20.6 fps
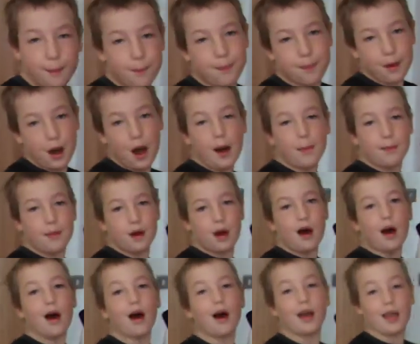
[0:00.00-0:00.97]

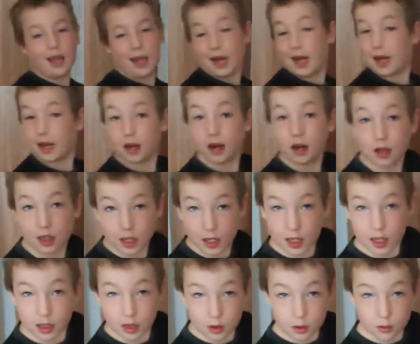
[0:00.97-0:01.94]
Bye-bye, and I'll
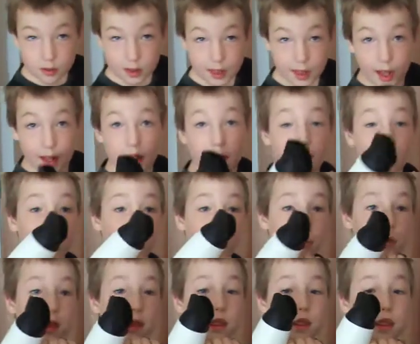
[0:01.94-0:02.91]
hit you again
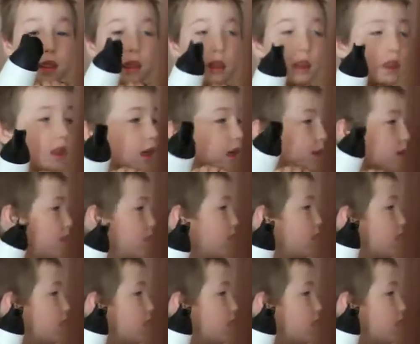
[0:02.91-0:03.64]
with this thing.